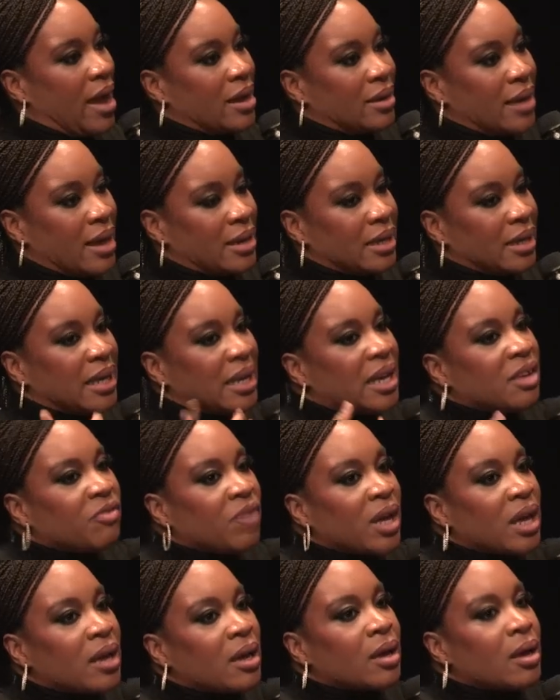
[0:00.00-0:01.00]
and and
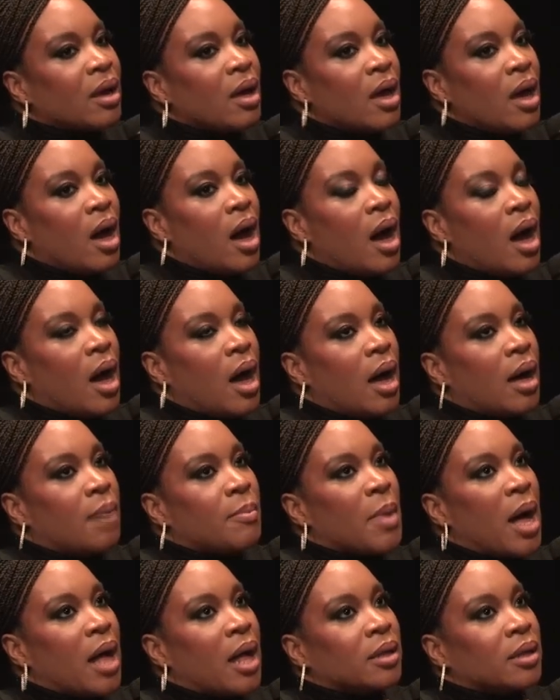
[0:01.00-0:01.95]
giving um,